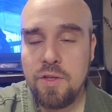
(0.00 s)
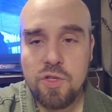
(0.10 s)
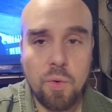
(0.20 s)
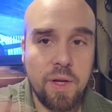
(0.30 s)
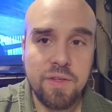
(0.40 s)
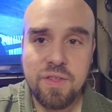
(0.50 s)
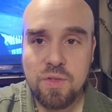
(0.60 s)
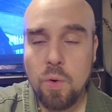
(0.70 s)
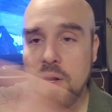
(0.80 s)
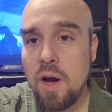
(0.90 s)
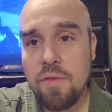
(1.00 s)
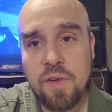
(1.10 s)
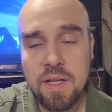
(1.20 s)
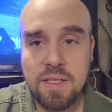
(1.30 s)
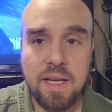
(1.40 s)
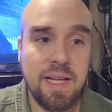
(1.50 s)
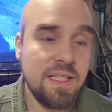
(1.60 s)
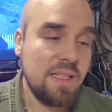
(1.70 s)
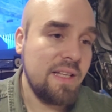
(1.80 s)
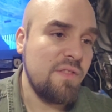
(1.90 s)
showing us this choreography. And it's like
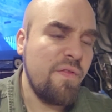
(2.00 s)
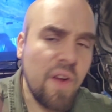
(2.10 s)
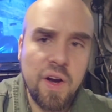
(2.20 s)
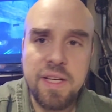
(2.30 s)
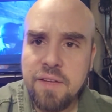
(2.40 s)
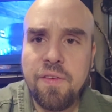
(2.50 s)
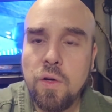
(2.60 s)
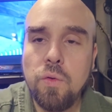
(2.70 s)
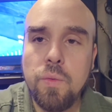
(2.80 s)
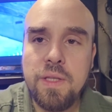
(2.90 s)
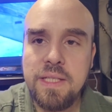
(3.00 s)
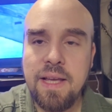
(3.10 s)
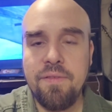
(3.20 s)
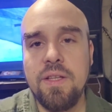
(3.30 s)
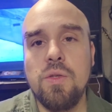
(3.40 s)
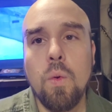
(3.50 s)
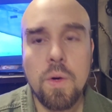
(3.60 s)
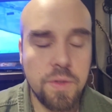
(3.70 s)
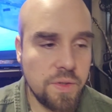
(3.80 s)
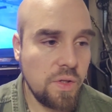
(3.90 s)
it's very difficult with these heavy
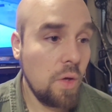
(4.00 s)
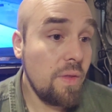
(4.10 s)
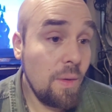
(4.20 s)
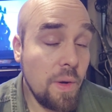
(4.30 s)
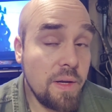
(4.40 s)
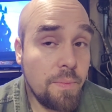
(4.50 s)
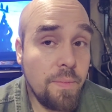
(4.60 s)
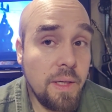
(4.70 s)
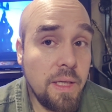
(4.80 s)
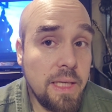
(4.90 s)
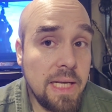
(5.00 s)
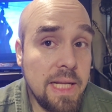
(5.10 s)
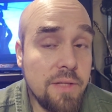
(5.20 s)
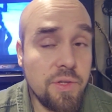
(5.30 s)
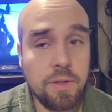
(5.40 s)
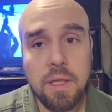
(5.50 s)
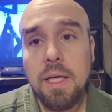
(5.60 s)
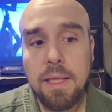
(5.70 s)
swords, so they wind up getting injured.